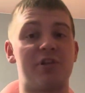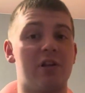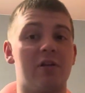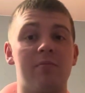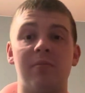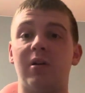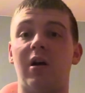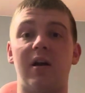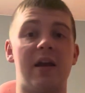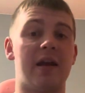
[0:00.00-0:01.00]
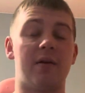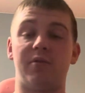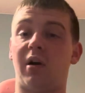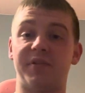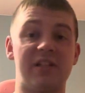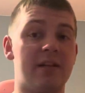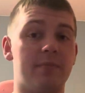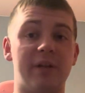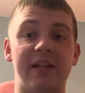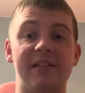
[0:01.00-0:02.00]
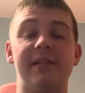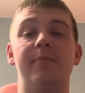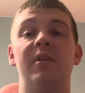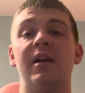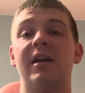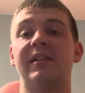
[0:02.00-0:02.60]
year, and we obviously didn't play against them.